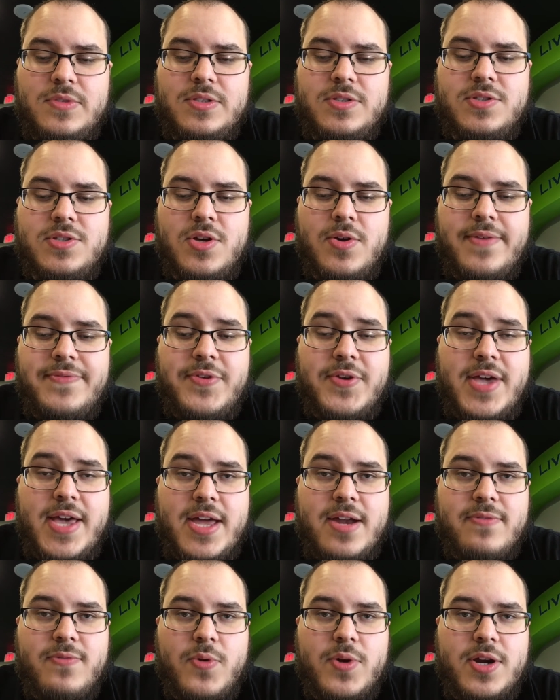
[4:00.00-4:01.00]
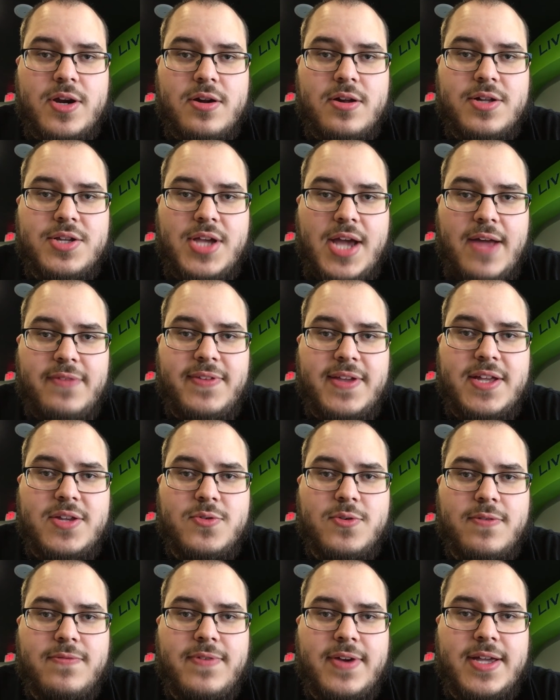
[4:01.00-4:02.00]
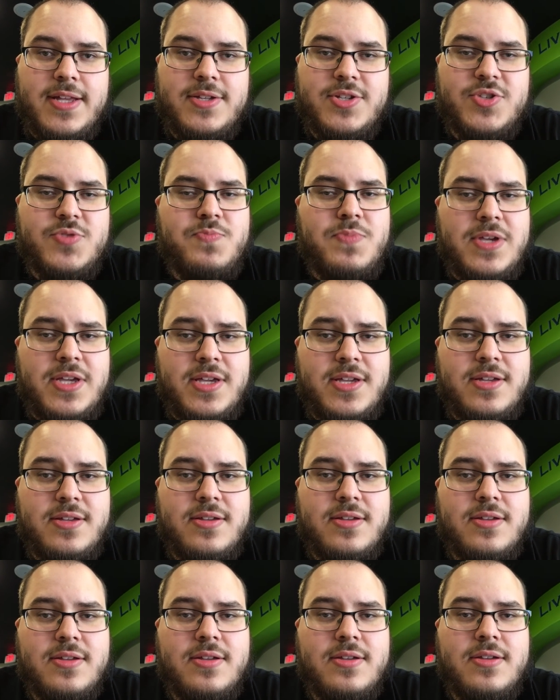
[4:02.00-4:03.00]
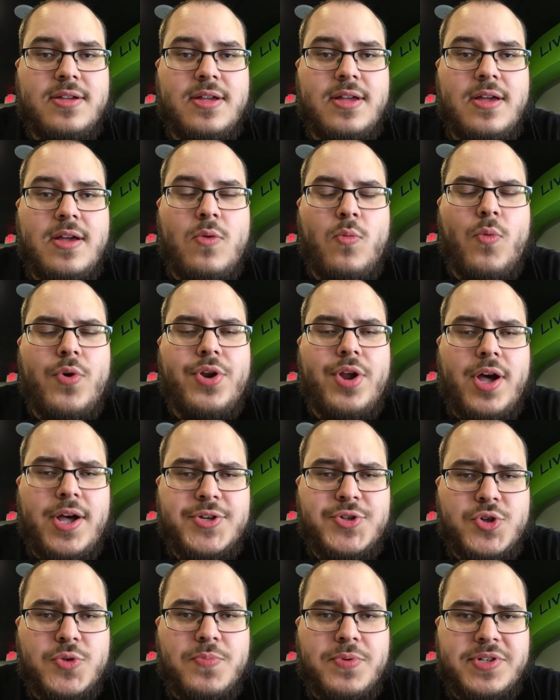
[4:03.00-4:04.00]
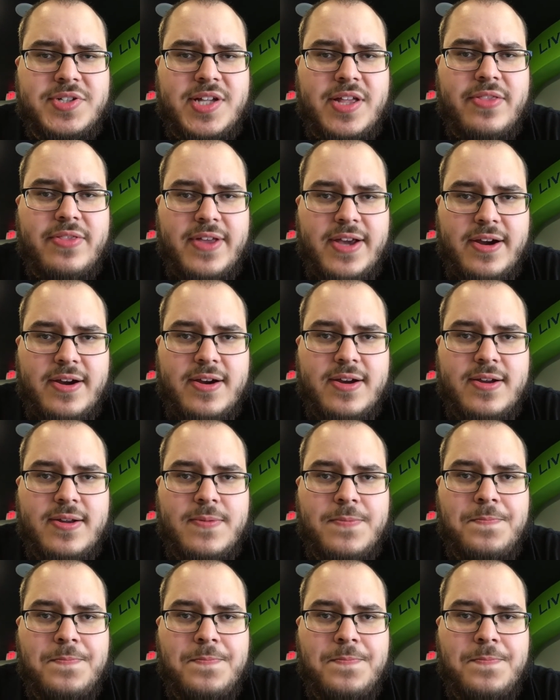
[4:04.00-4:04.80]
So if you can't avoid it all and you have to get into a fight, just be 100% there.